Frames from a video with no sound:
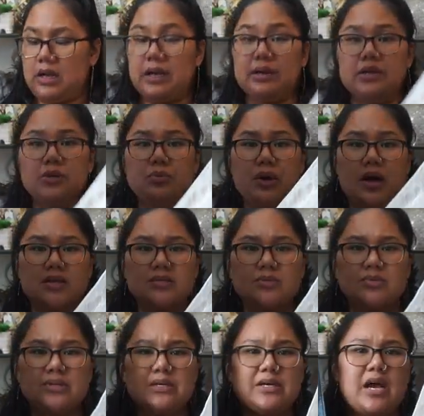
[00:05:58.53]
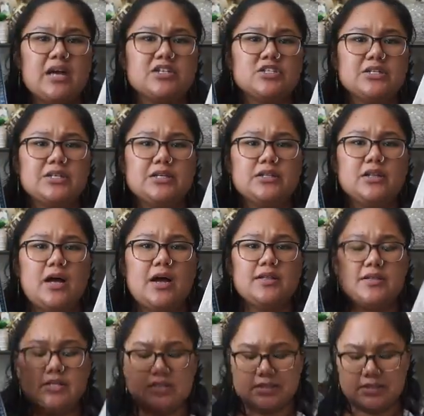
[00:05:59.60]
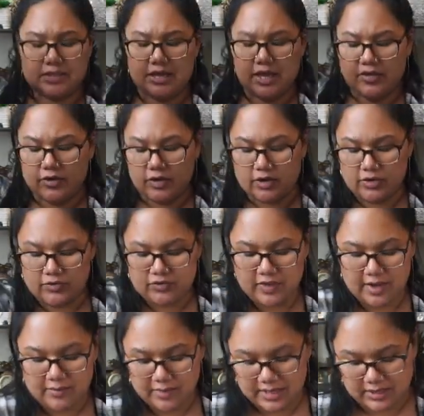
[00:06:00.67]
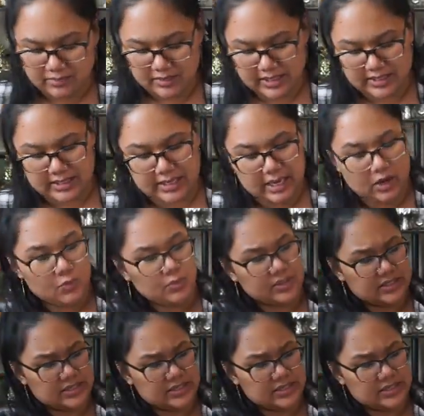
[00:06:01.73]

I could possibly actually lot these together that might make it help